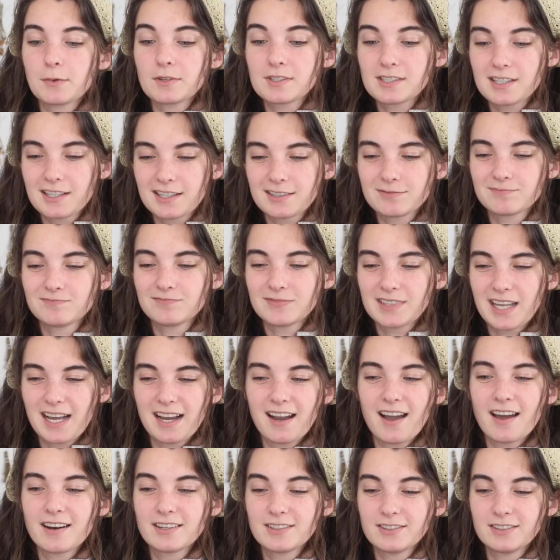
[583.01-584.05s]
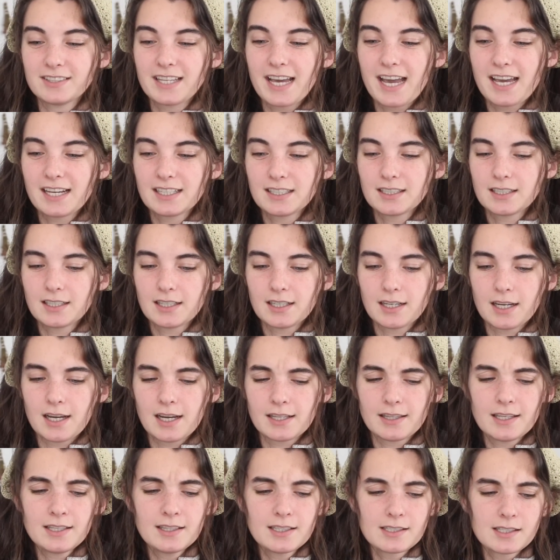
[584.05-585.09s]
I was like, I gotta do that.
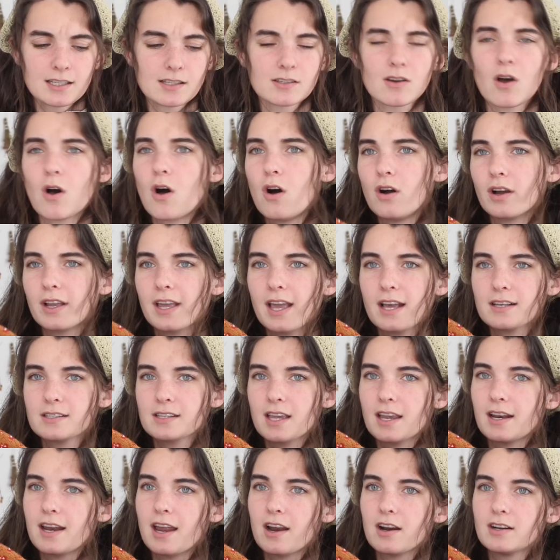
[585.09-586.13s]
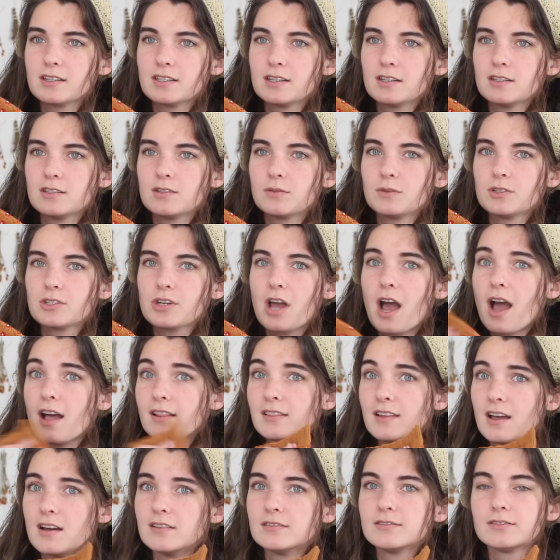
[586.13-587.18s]
I think this is all Cascade Heritage, which I
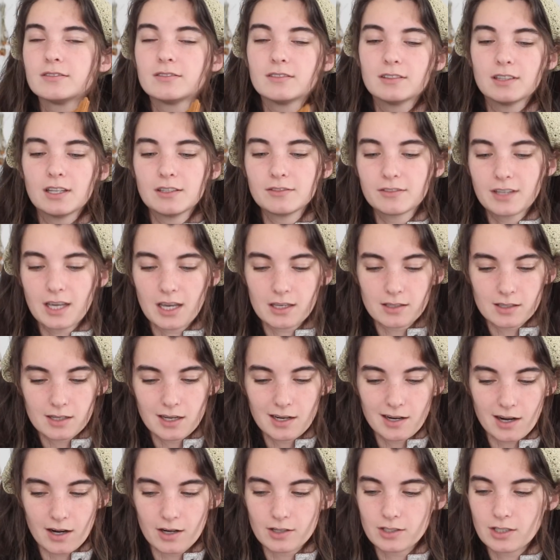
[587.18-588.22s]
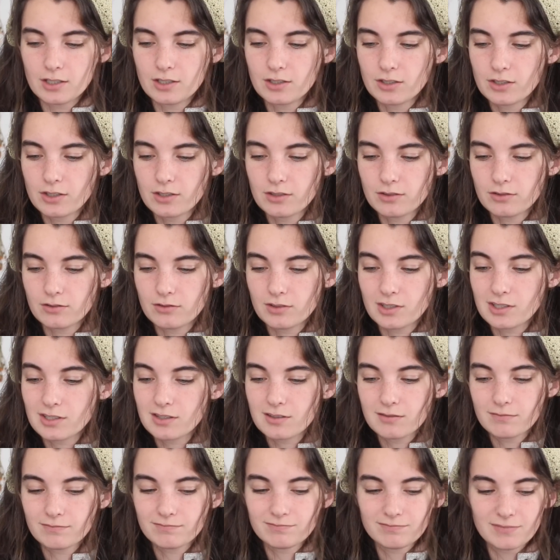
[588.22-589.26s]
love. Love Cascade Heritage.
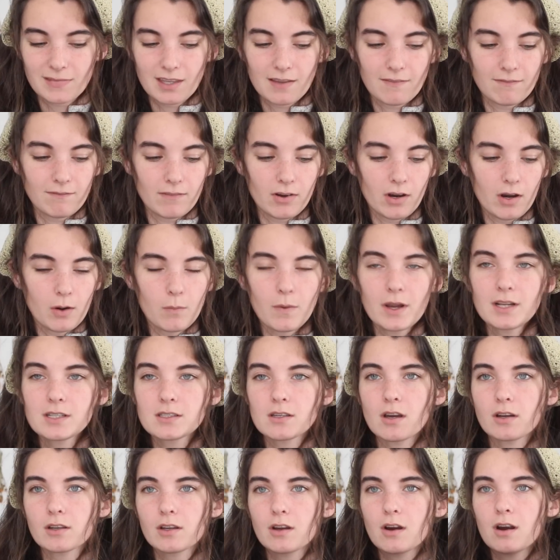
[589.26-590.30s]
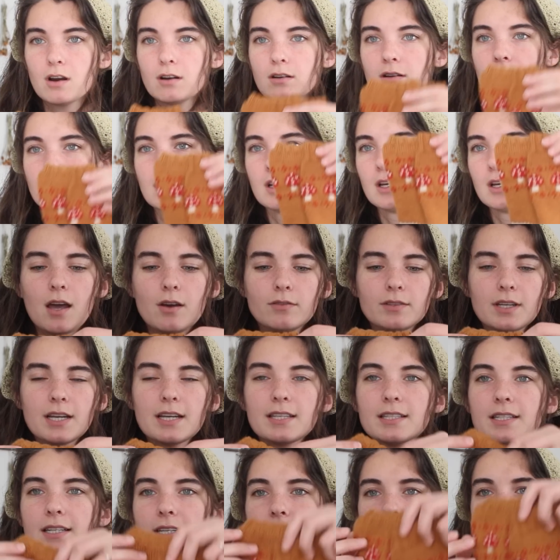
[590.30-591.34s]
Just finger weight sock yarn. I don't think
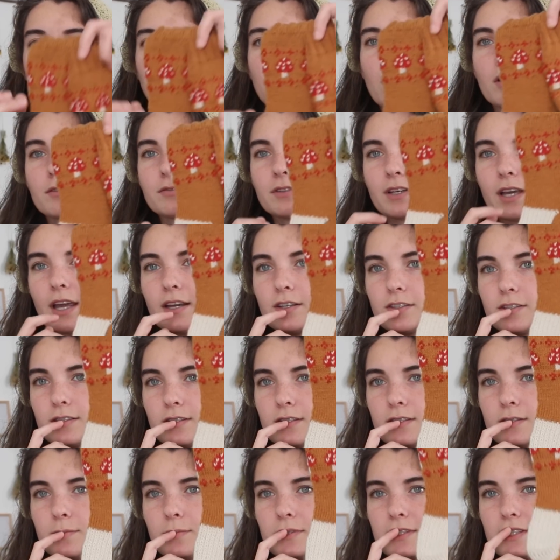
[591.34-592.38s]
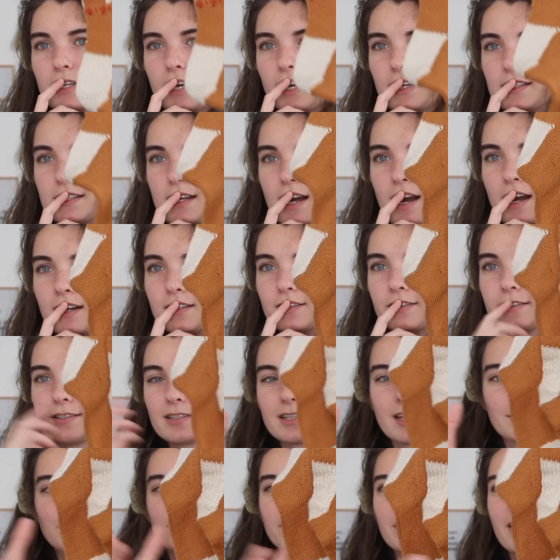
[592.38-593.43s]
I did any modifications besides I just
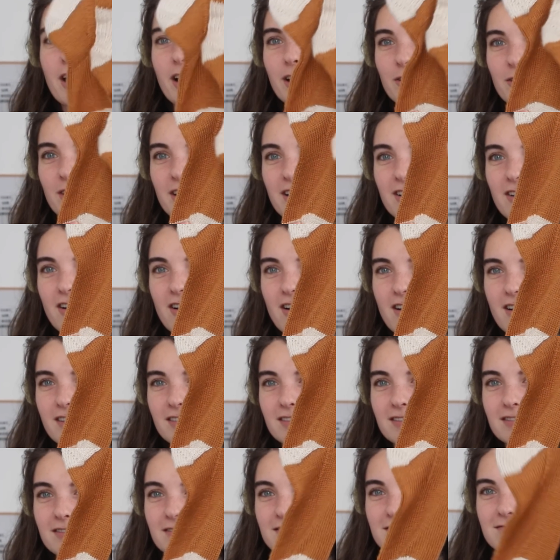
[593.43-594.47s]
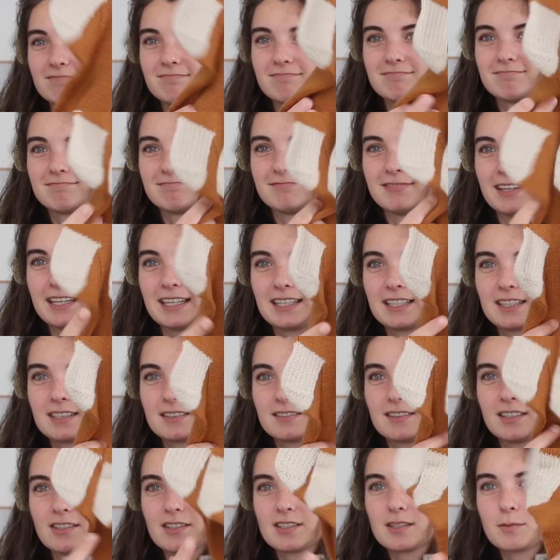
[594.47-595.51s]
skipped the color work on,
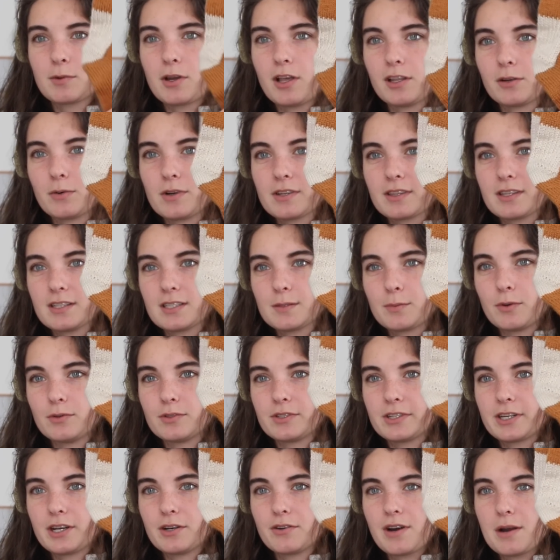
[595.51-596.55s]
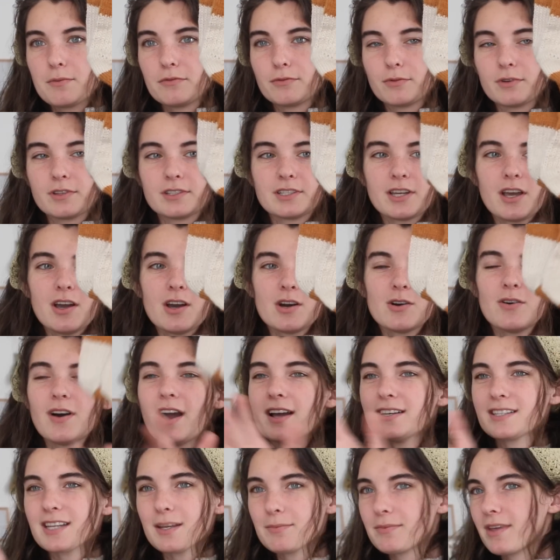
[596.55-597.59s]
like, there's some color work that's supposed to go right before the toe.
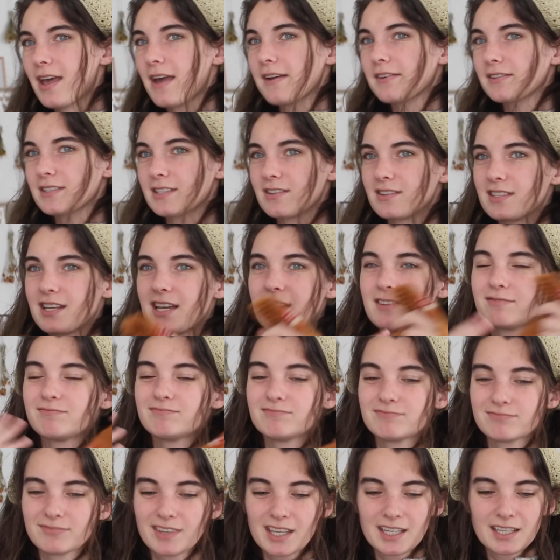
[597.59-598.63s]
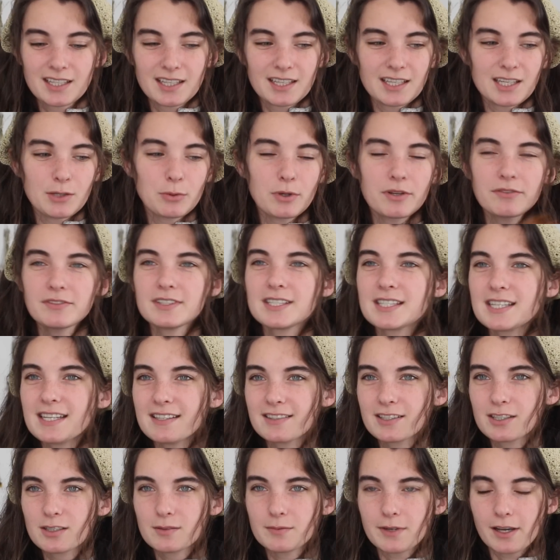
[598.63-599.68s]
I skipped that because I was like, you won't even see
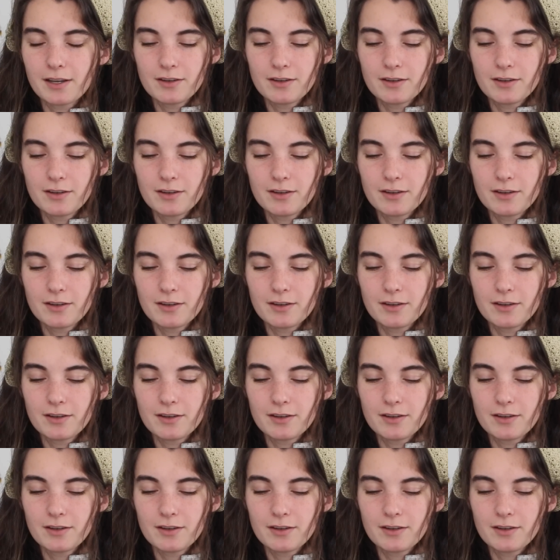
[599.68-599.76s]
them.